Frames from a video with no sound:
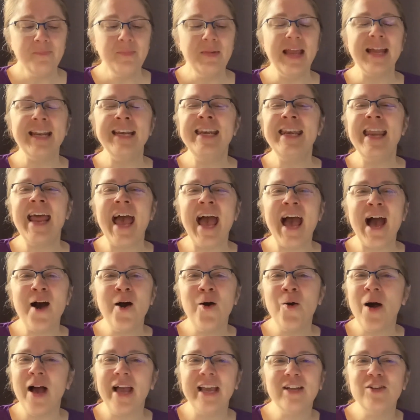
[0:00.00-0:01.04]
"now
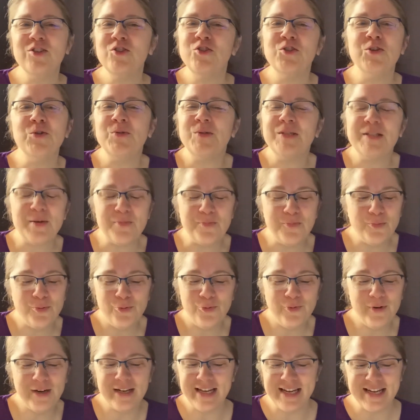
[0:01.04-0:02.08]
I can choose the
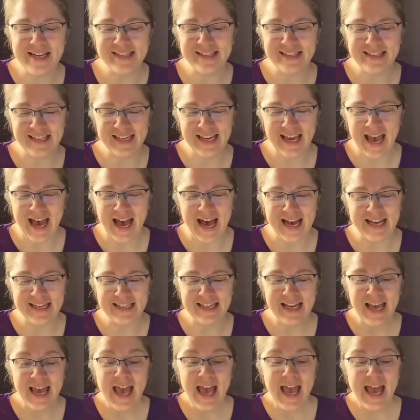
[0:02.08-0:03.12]
prettiest cat
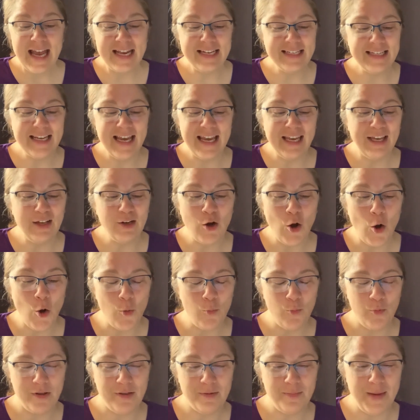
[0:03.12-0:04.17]
and take it
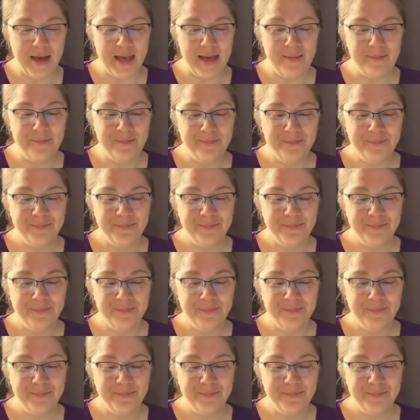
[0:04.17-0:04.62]
home with me."